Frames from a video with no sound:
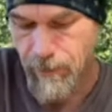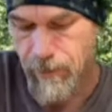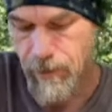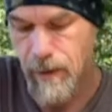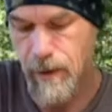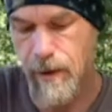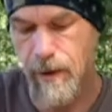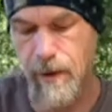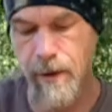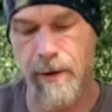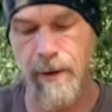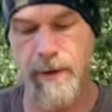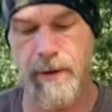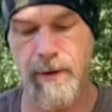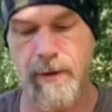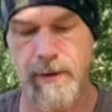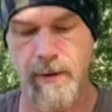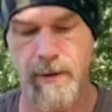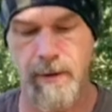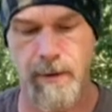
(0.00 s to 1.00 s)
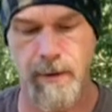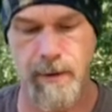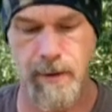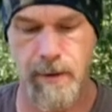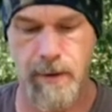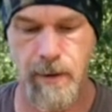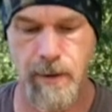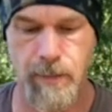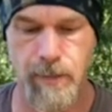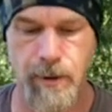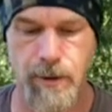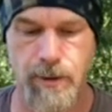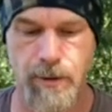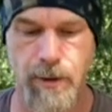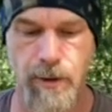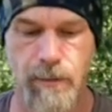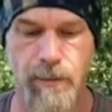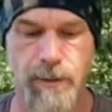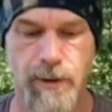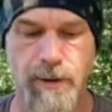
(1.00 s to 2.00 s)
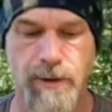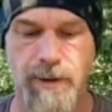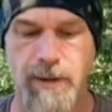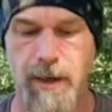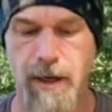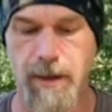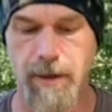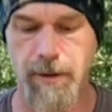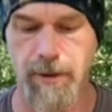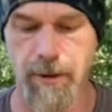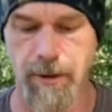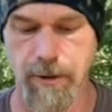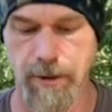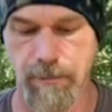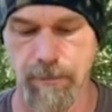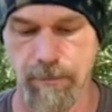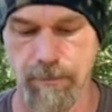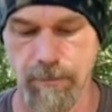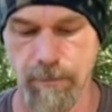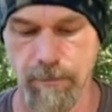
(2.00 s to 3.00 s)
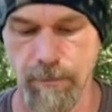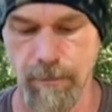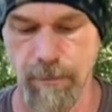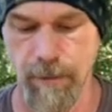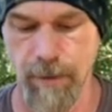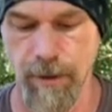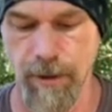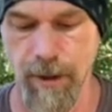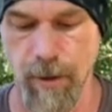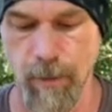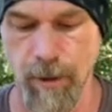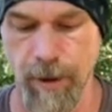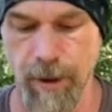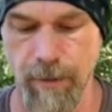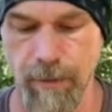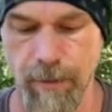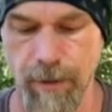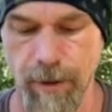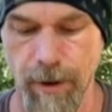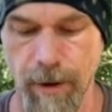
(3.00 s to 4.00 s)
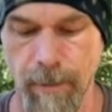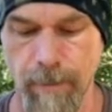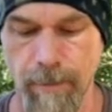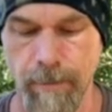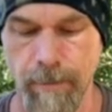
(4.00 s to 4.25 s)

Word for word: myself a line, kind of make sure everything's kind of just somewhat evened up.